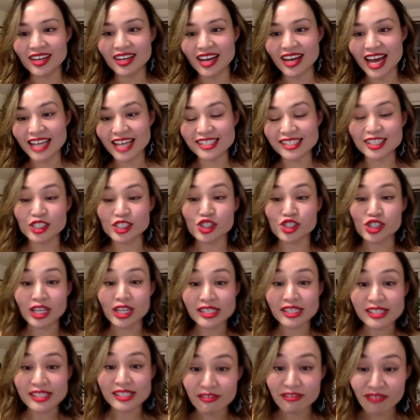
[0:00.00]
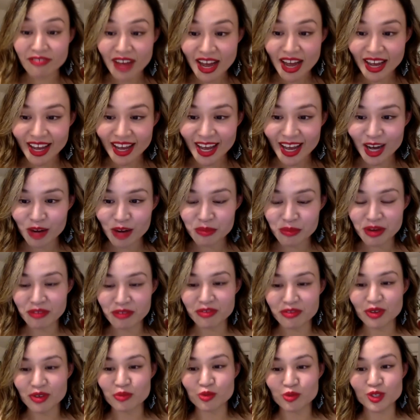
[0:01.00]
I had to justify how my
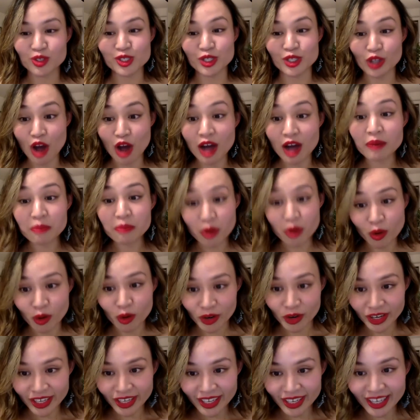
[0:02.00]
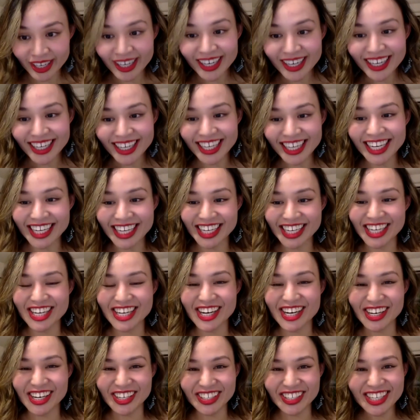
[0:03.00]
film was not porn, you
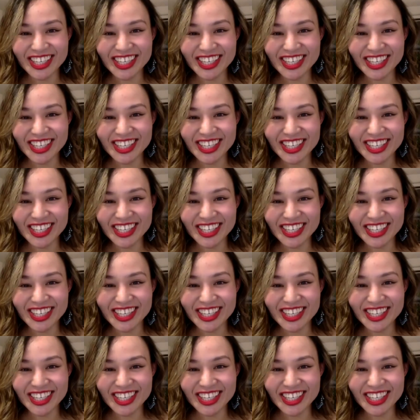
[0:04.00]
know?